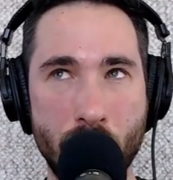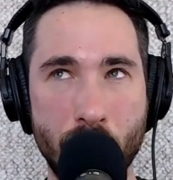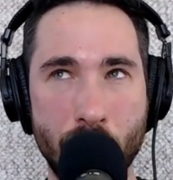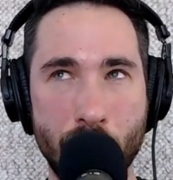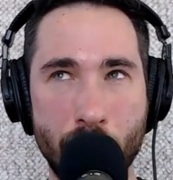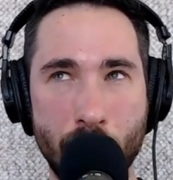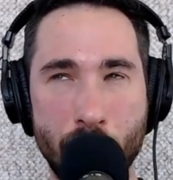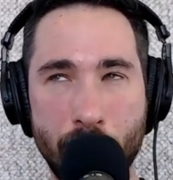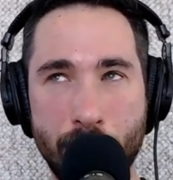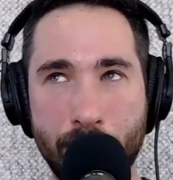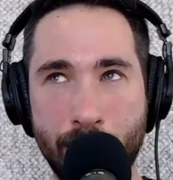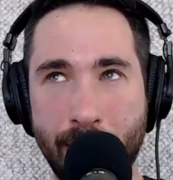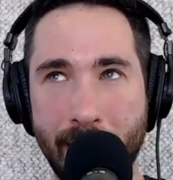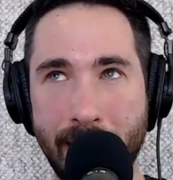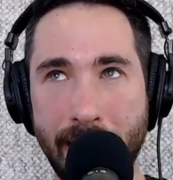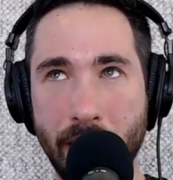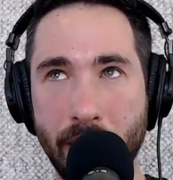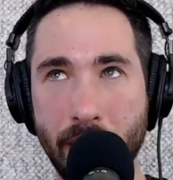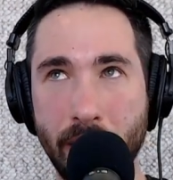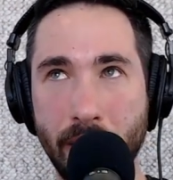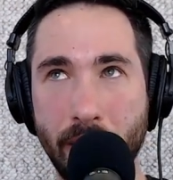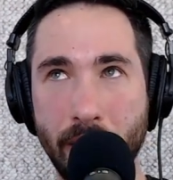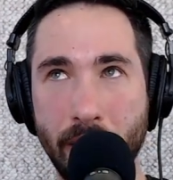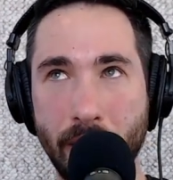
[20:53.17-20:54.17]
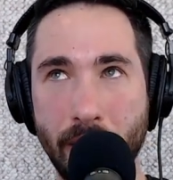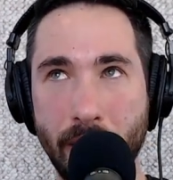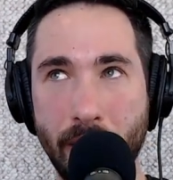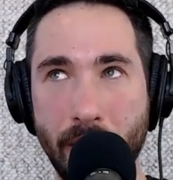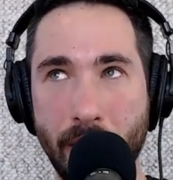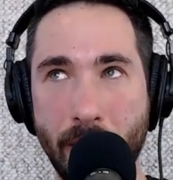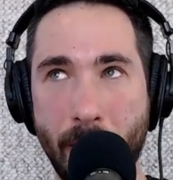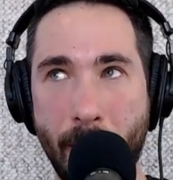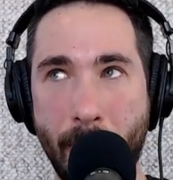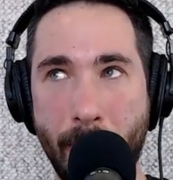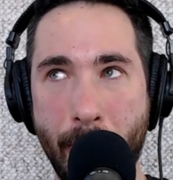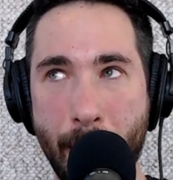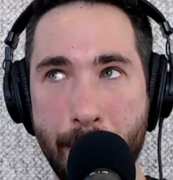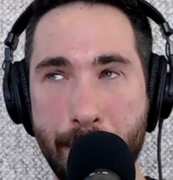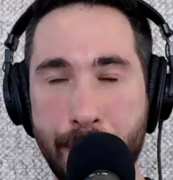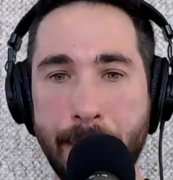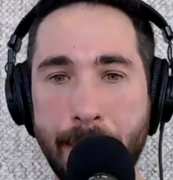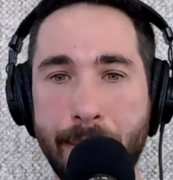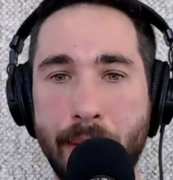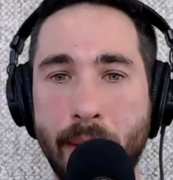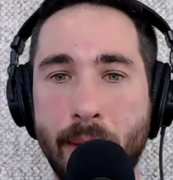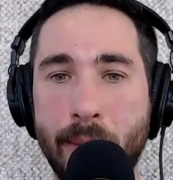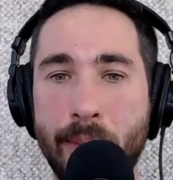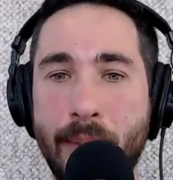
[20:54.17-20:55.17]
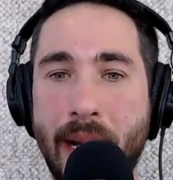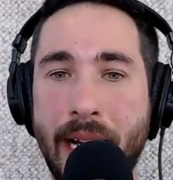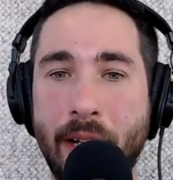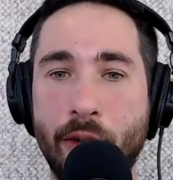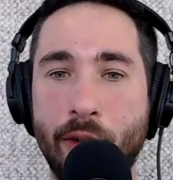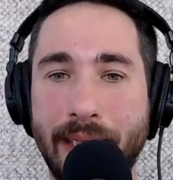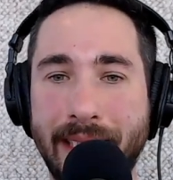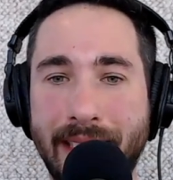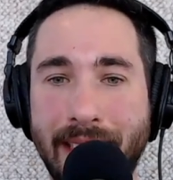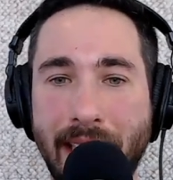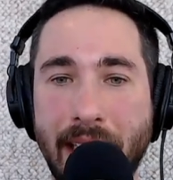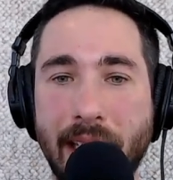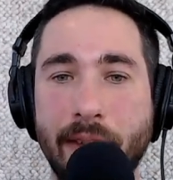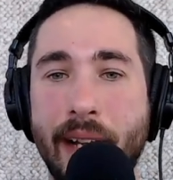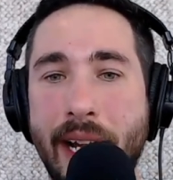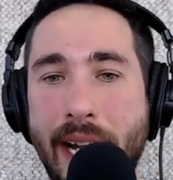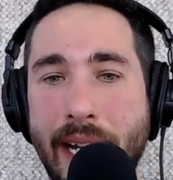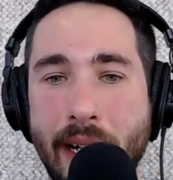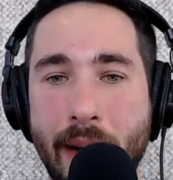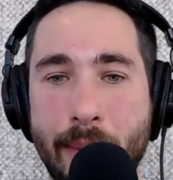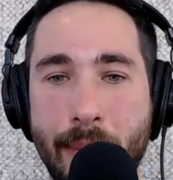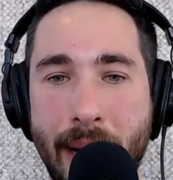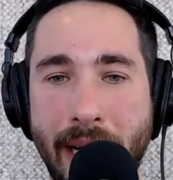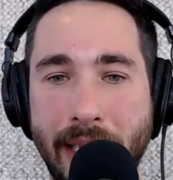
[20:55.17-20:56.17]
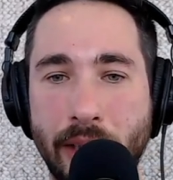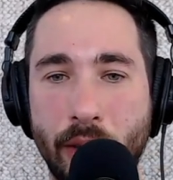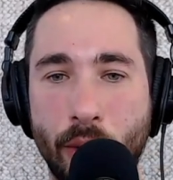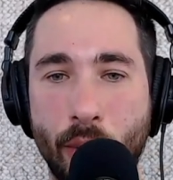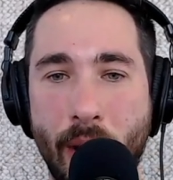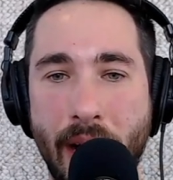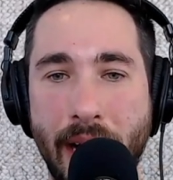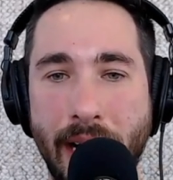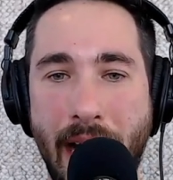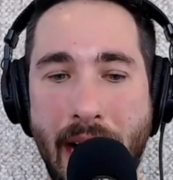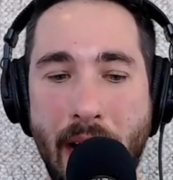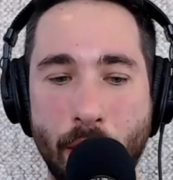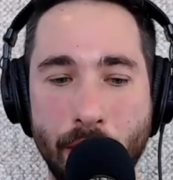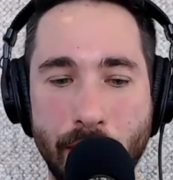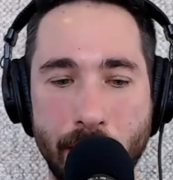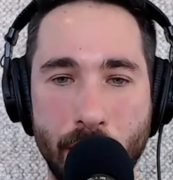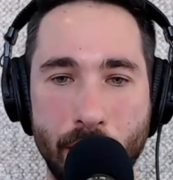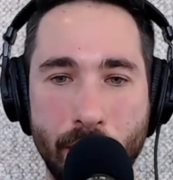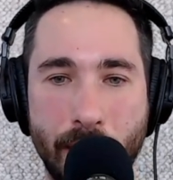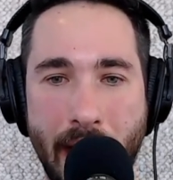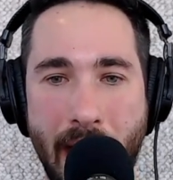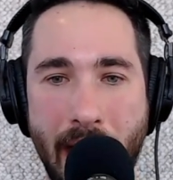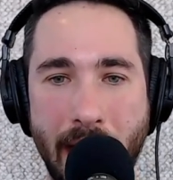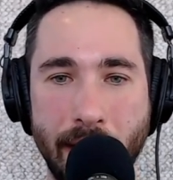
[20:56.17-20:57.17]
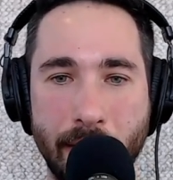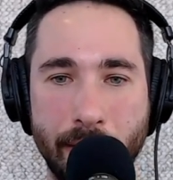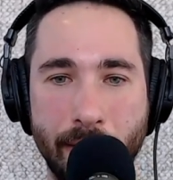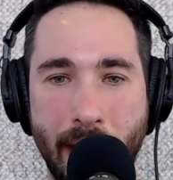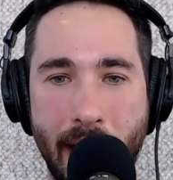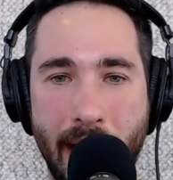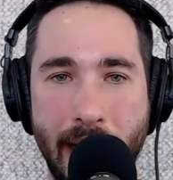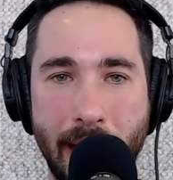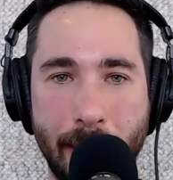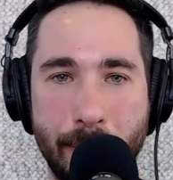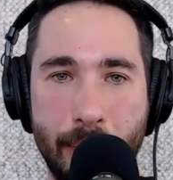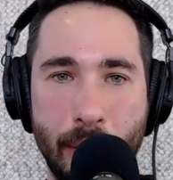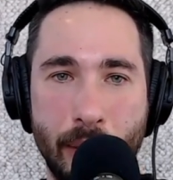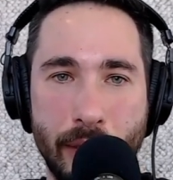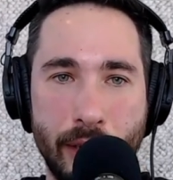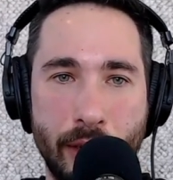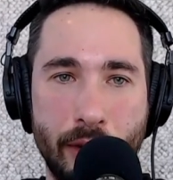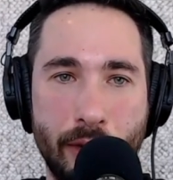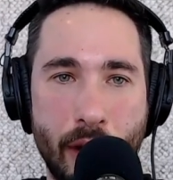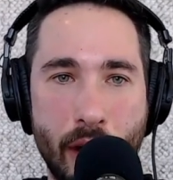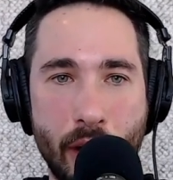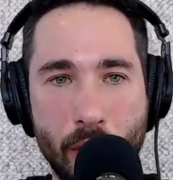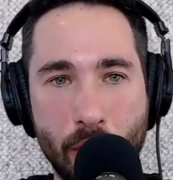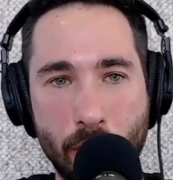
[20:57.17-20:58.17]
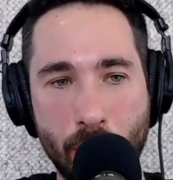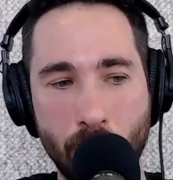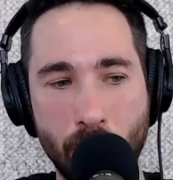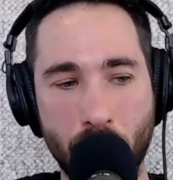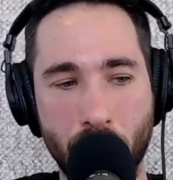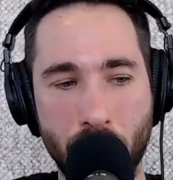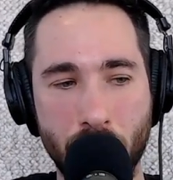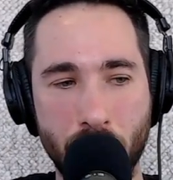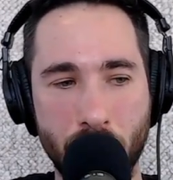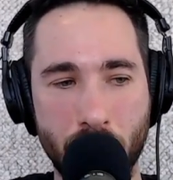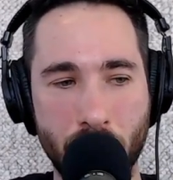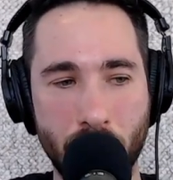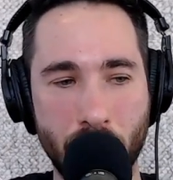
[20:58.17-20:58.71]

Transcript: you feel people may receive it in a better way? How did you kind of like put your own